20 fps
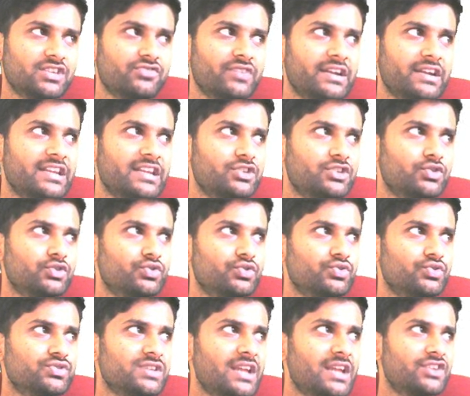22
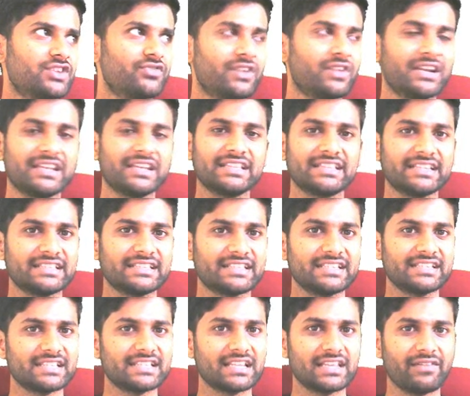twos are, and 23
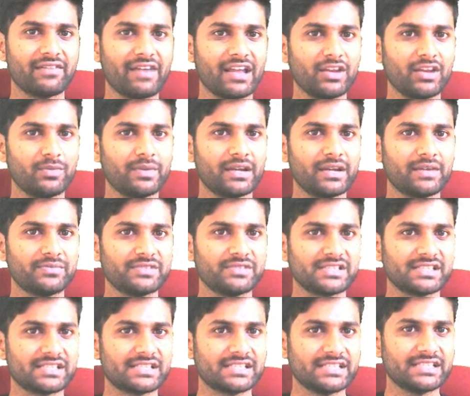threes are, the value becomes
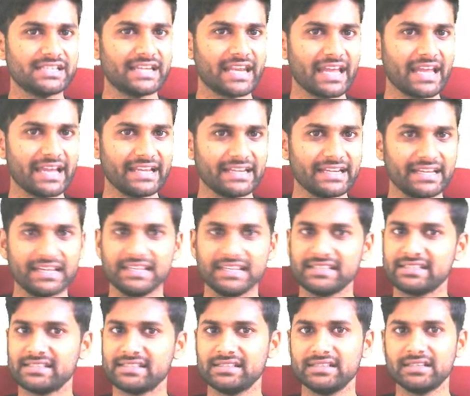69,
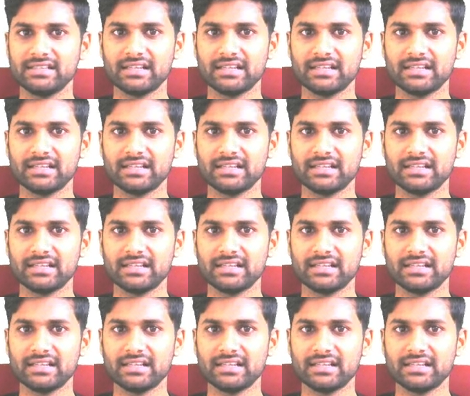guys.